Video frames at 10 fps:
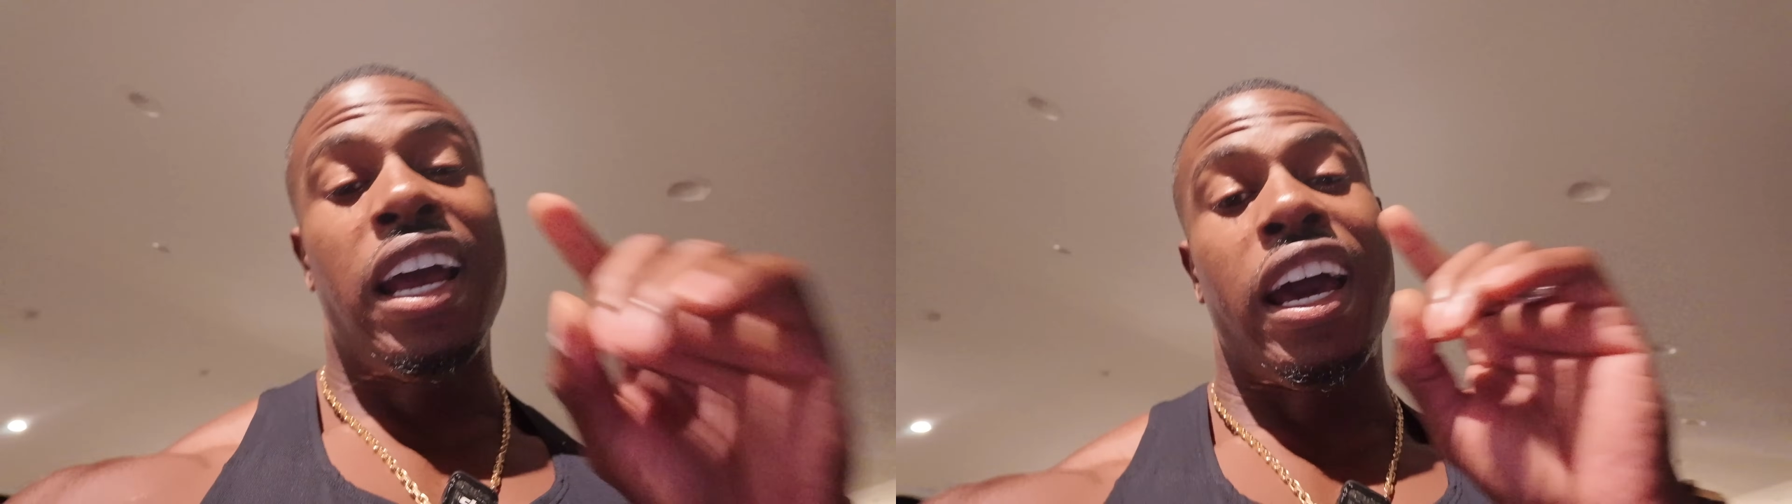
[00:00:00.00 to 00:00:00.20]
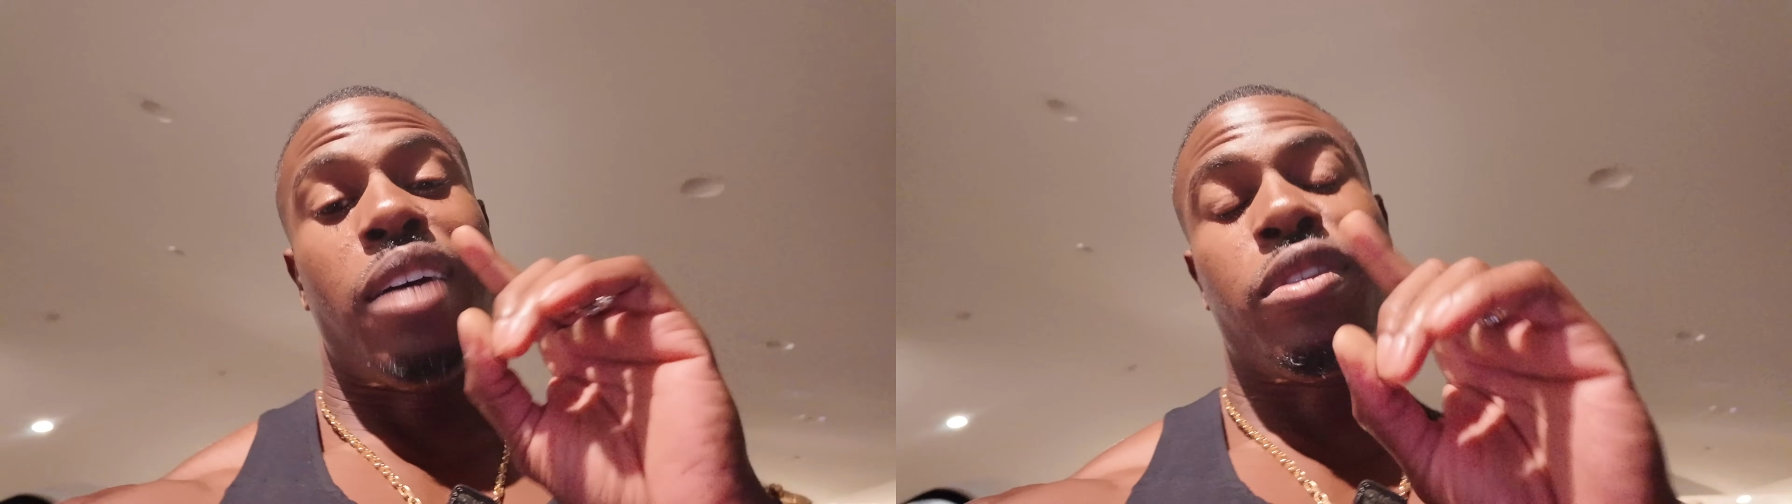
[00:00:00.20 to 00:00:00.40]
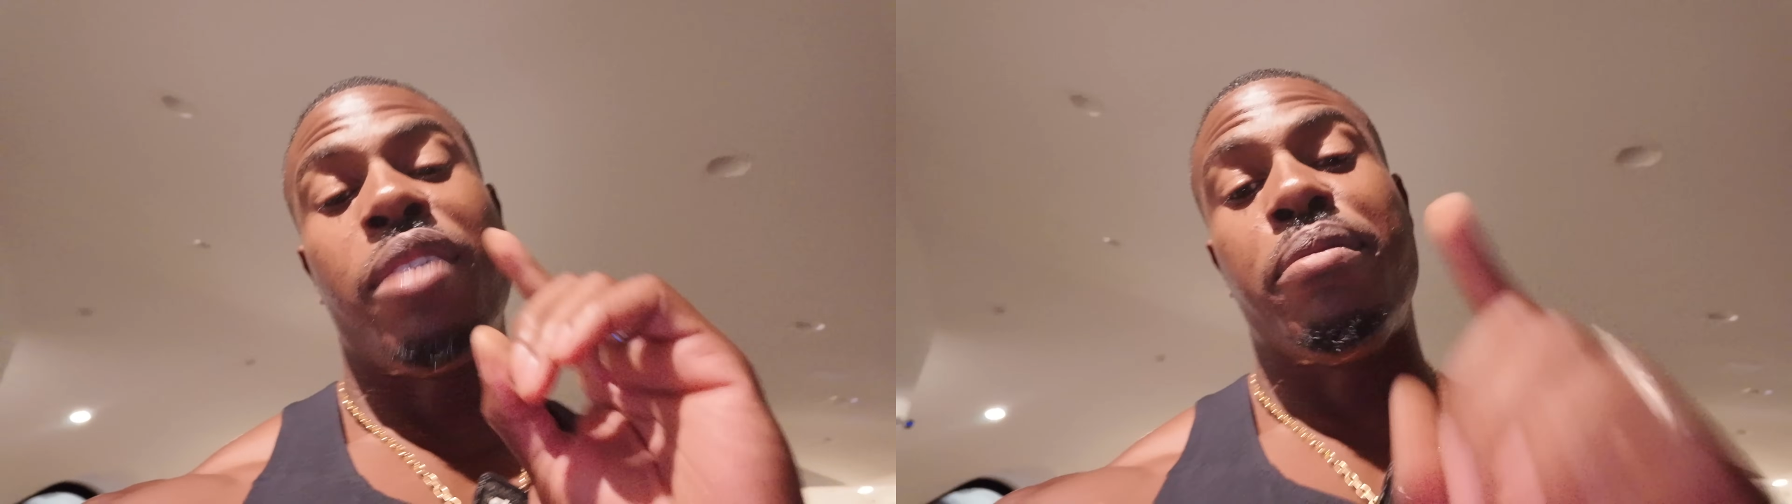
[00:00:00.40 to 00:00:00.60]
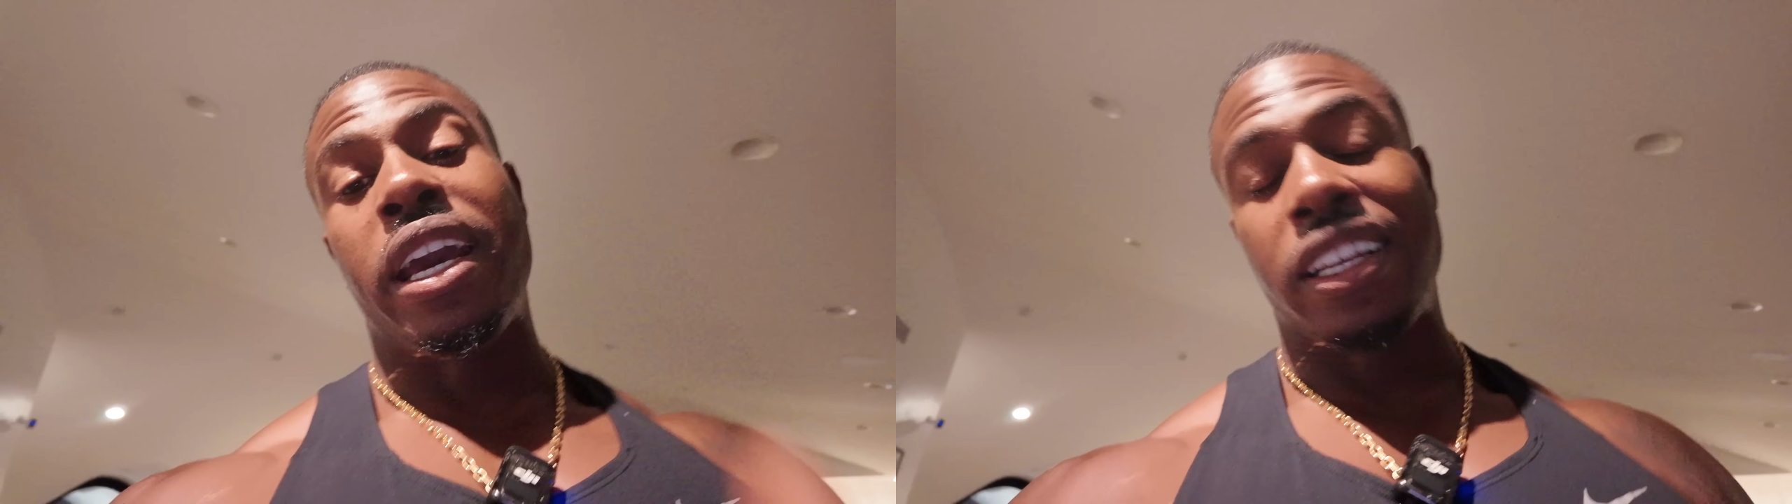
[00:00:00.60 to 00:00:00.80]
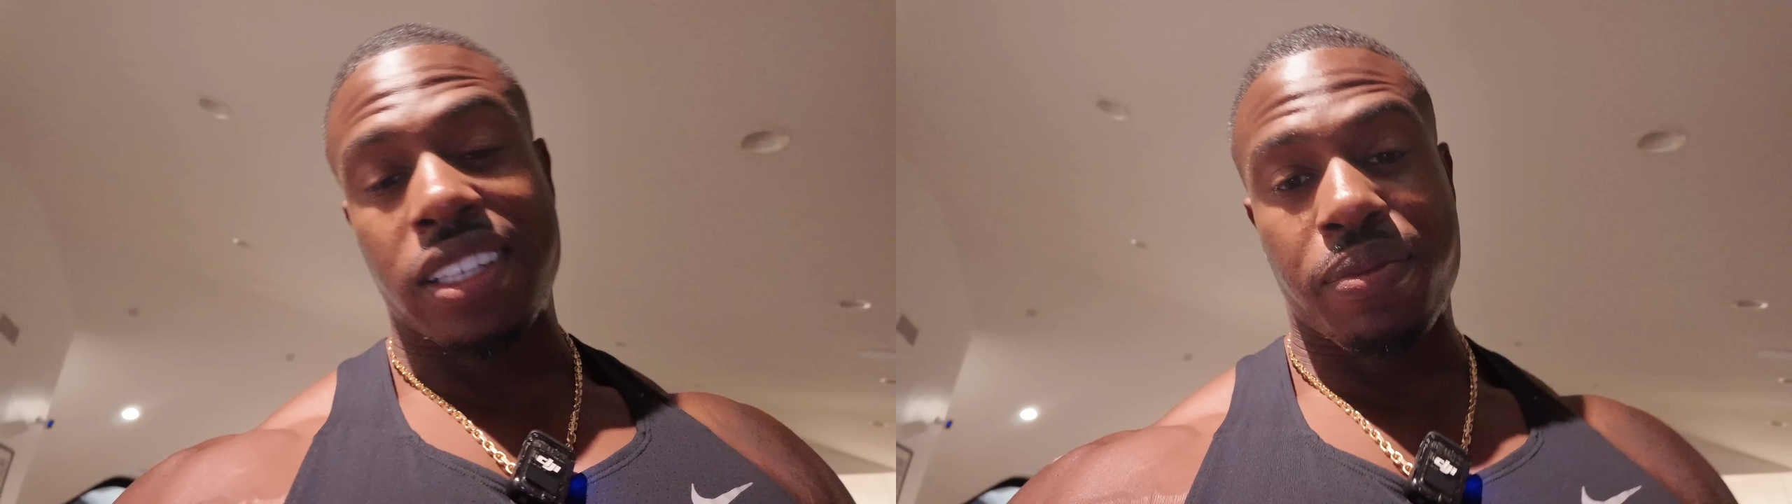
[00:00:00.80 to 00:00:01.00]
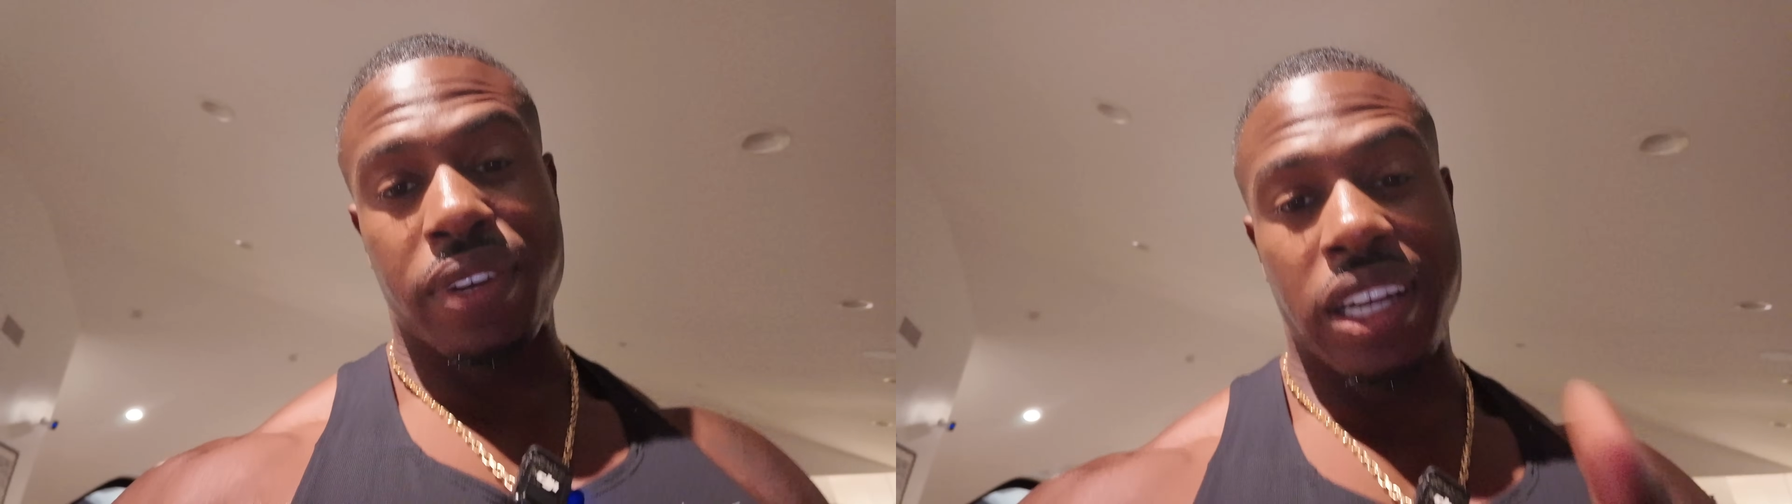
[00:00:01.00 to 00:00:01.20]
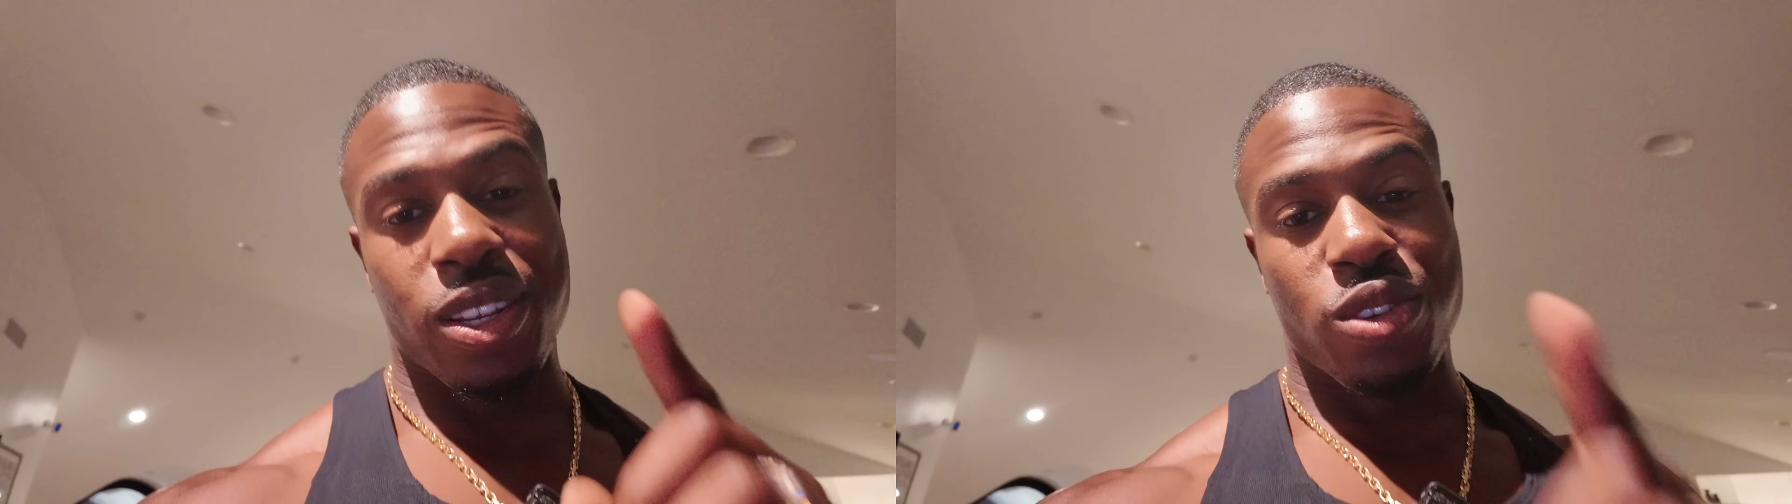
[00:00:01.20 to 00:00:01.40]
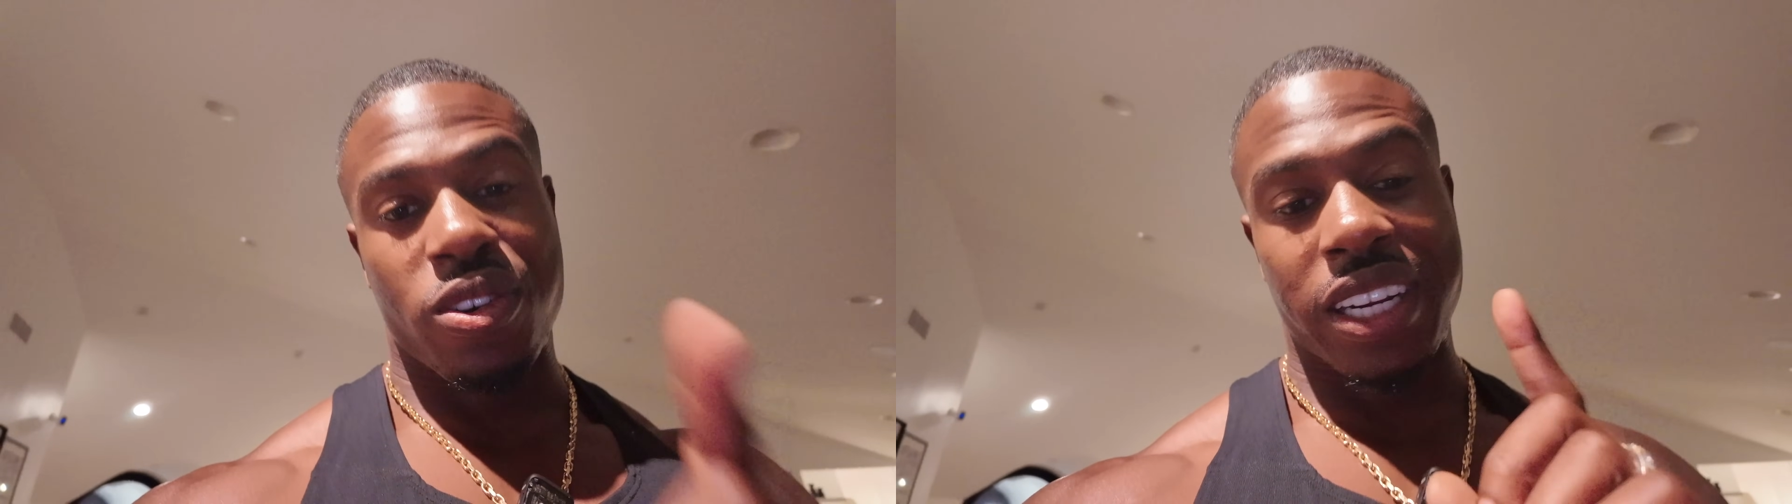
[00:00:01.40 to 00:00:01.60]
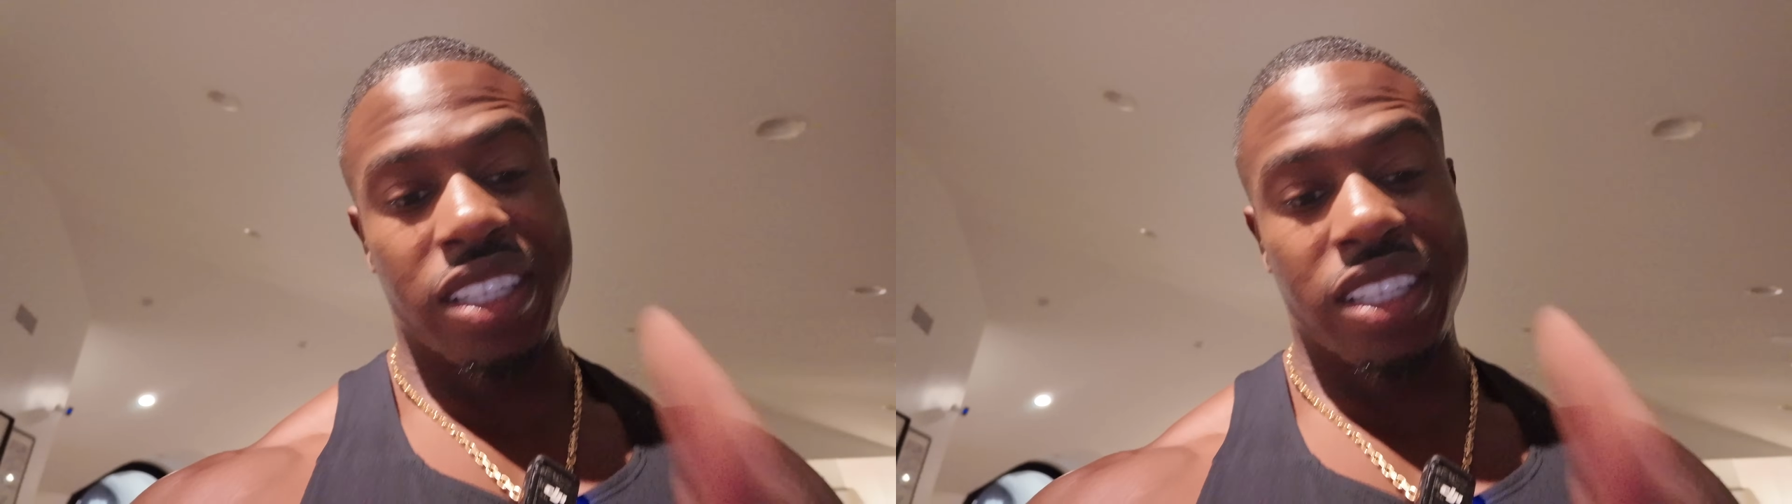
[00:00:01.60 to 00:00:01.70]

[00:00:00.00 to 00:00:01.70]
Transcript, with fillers: and I'm gonna make something that I saw on